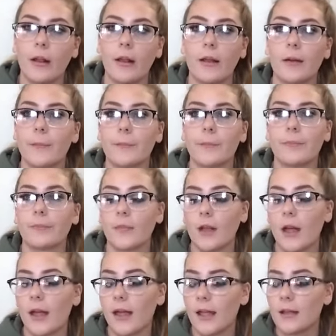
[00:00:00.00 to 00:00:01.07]
Like,
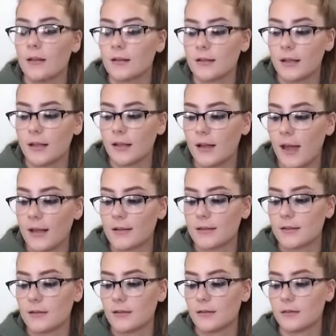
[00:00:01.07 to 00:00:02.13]
I hate seeing
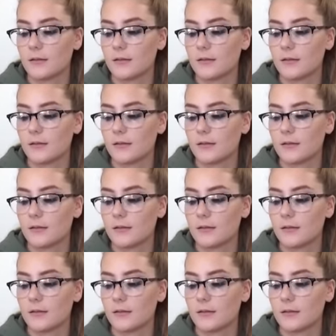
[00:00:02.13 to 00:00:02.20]
cats.